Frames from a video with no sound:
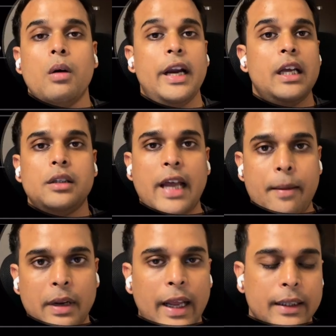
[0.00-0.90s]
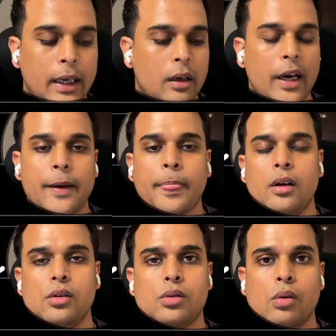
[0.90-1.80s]
It doesn't happen like that, right?
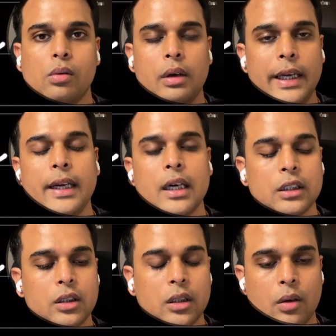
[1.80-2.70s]
So Linux,